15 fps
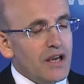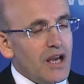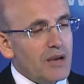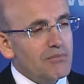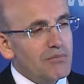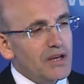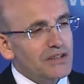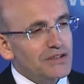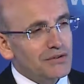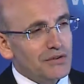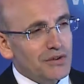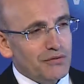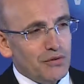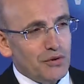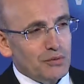a major
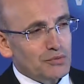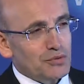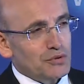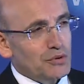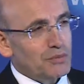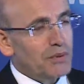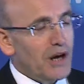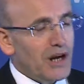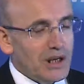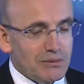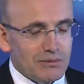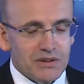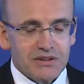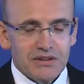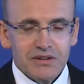reform through the
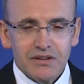parliament